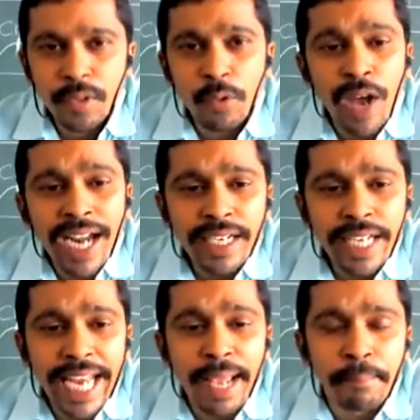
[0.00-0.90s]
1
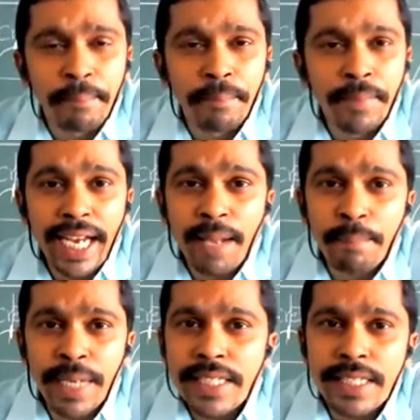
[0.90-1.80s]
nm, nm
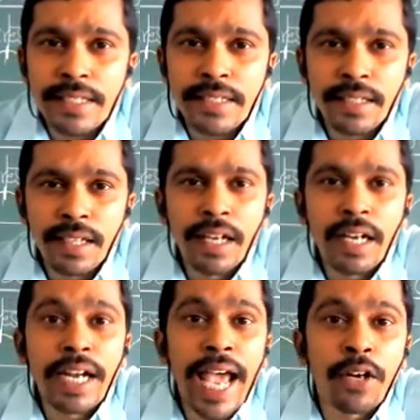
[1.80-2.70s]
means
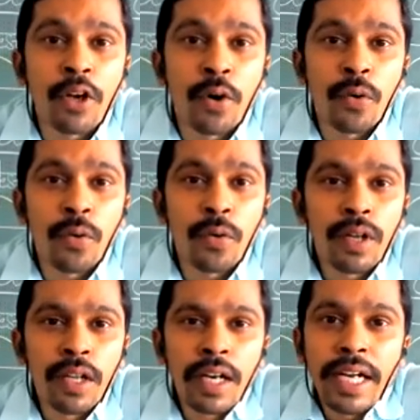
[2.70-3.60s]
nano,
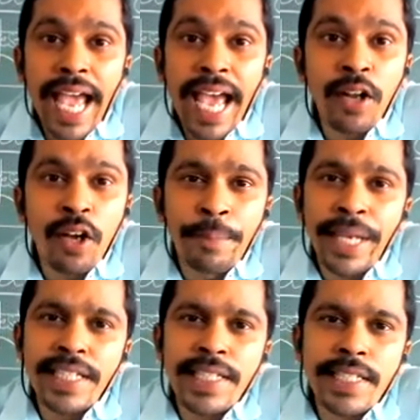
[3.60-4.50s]
nano
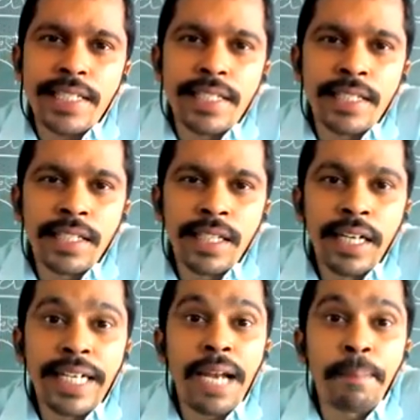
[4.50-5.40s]
means
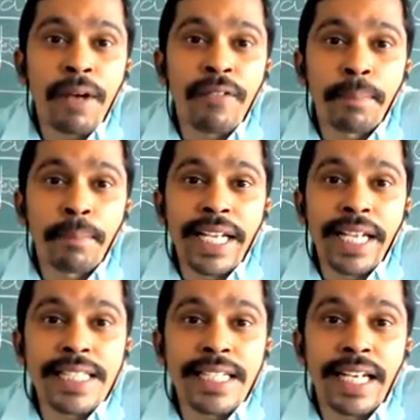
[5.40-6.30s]
10 power
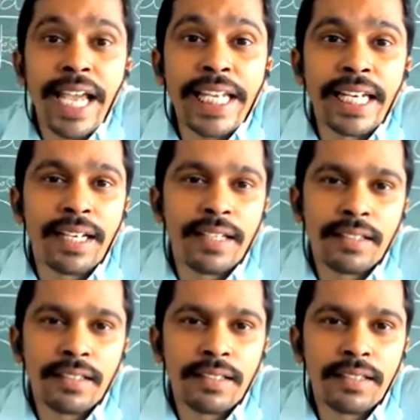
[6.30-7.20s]
minus 9
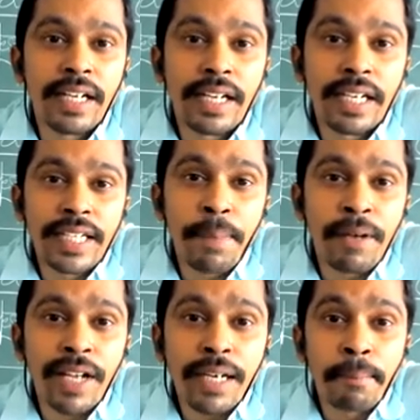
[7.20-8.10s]
10
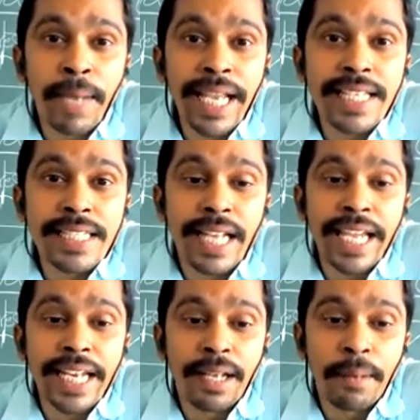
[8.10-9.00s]
power minus
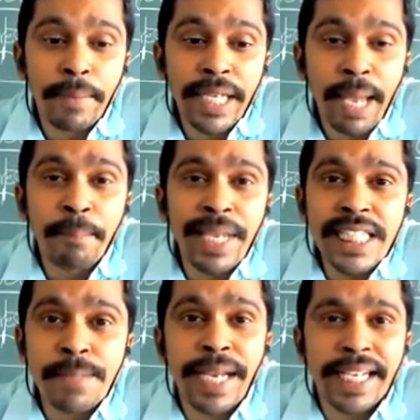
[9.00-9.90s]
9. M
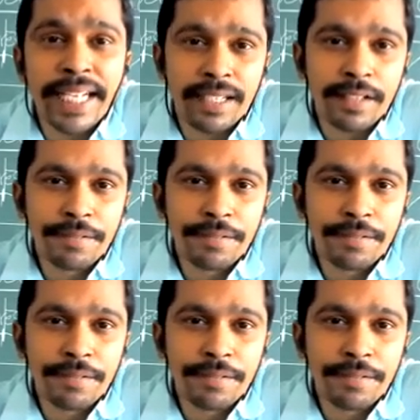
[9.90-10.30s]
means meter.